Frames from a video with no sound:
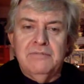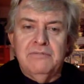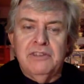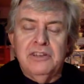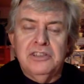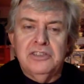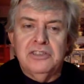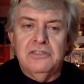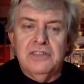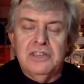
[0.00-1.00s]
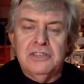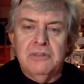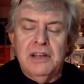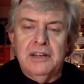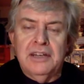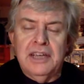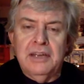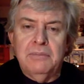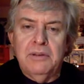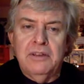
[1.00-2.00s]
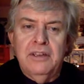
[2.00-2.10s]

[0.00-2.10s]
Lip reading: versions of this around here. But